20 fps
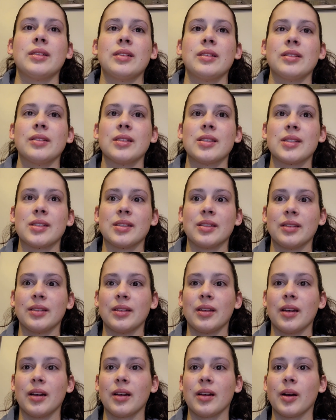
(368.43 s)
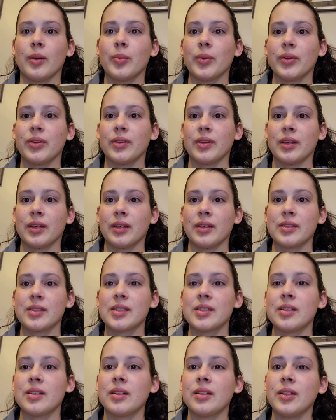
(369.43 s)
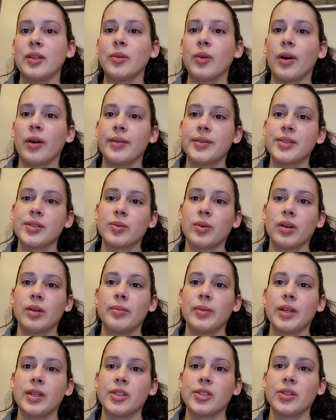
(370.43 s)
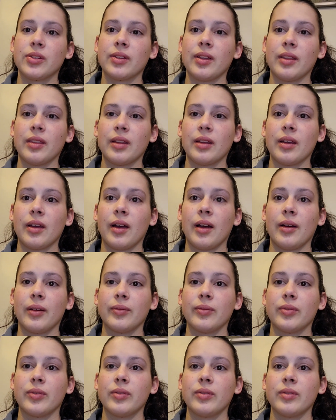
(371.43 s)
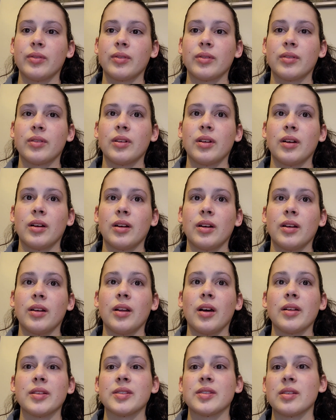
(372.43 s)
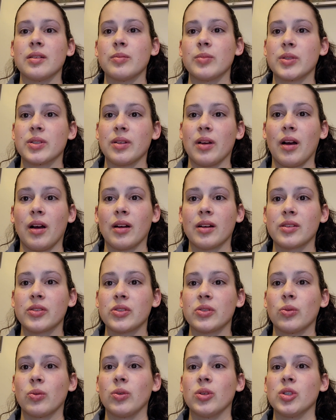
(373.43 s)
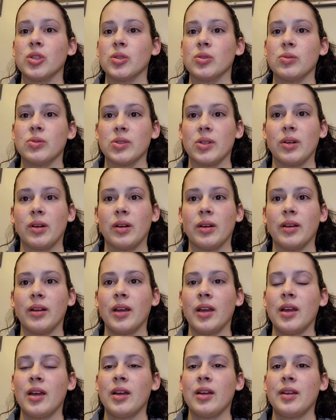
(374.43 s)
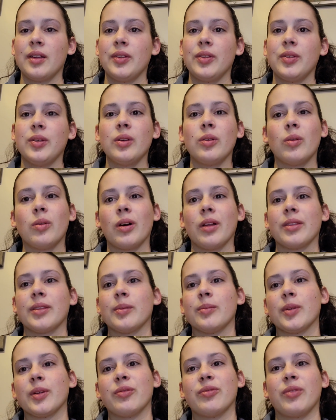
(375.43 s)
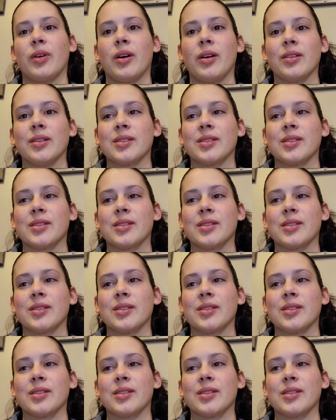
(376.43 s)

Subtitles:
Let's see, a couple things. You always want to make sure that they have non-slip socks or shoes on. You don't want them to fall.